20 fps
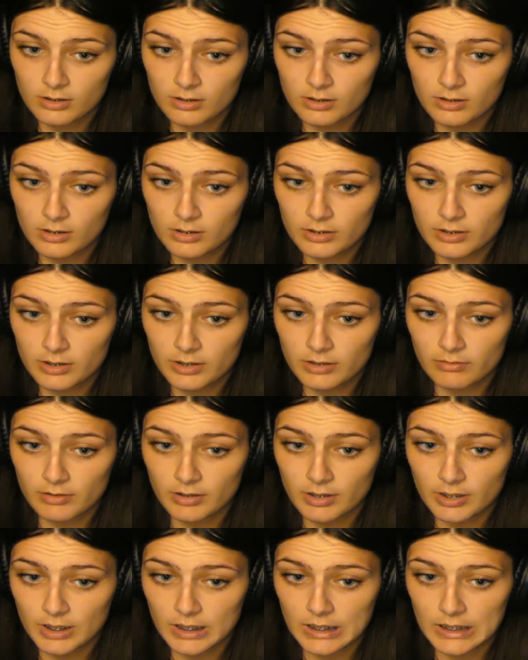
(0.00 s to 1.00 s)
Is he
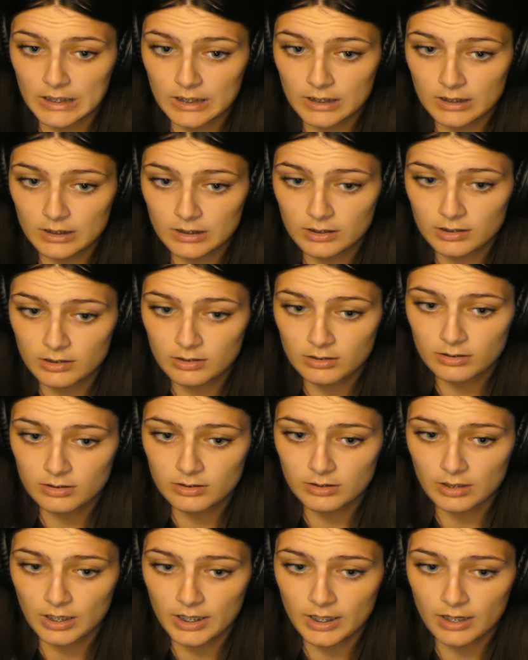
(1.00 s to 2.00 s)
really gonna
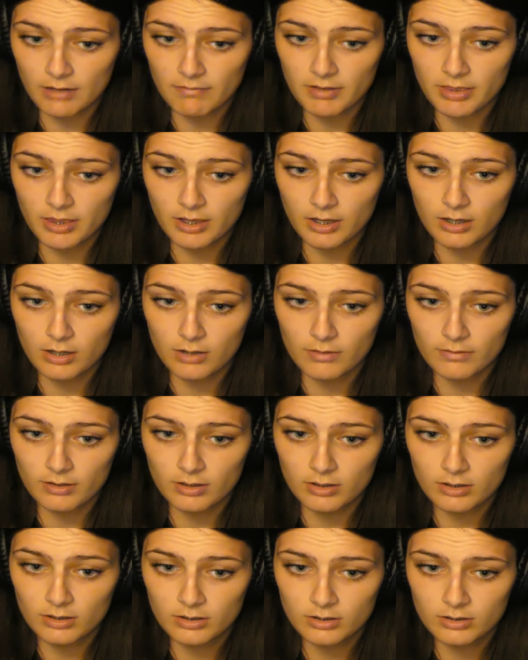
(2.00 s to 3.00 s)
sign everything
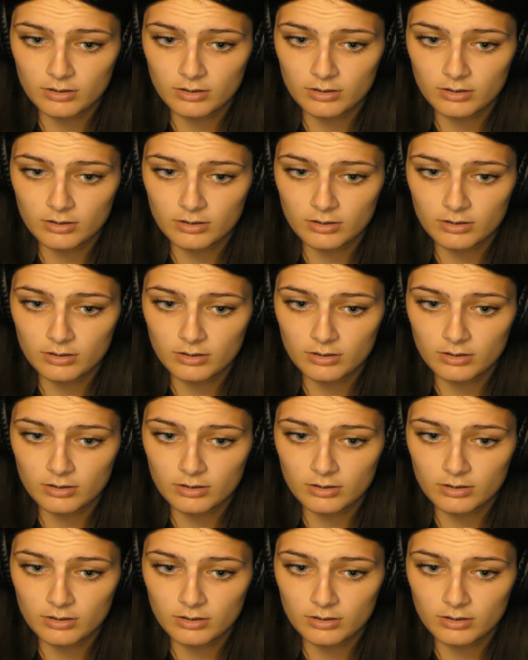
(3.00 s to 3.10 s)
over?